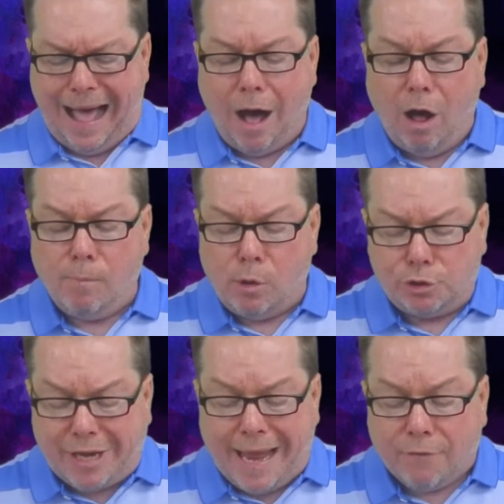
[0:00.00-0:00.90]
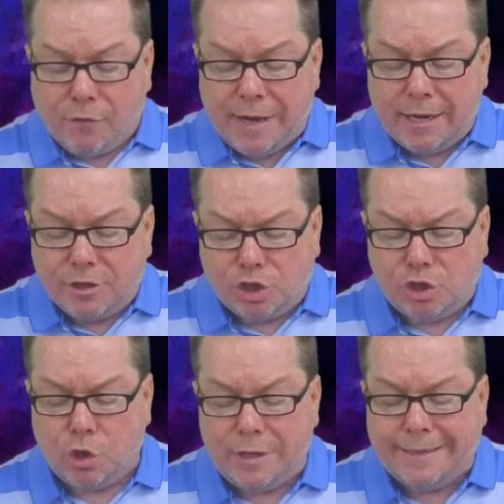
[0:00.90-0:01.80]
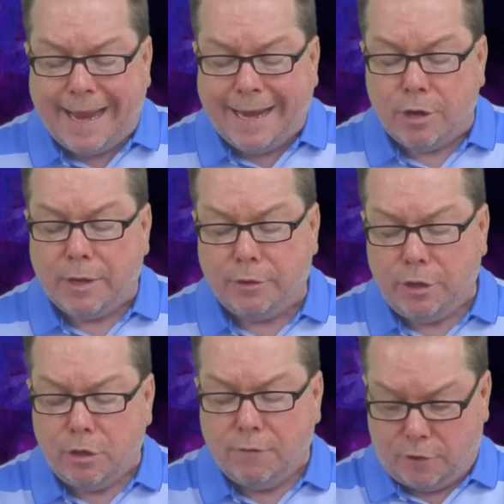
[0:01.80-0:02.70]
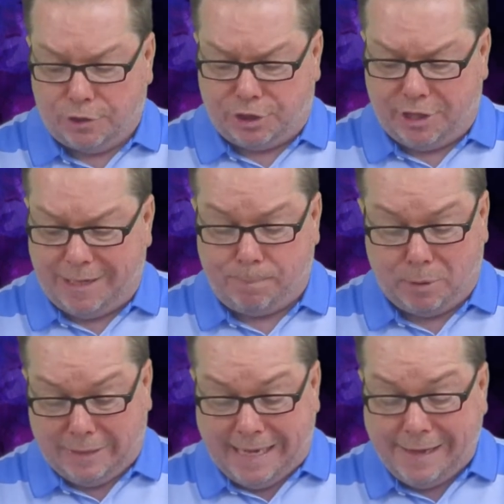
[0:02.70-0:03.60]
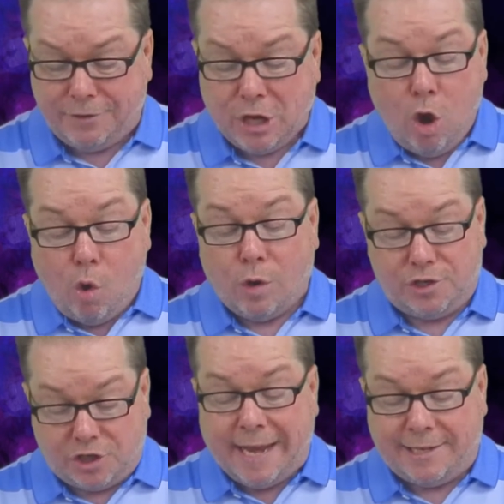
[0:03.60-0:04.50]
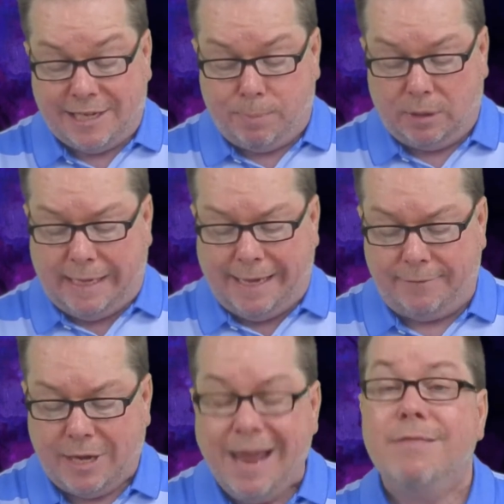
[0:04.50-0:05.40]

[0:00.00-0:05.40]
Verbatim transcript: Almost every student entering the university believes or says he believes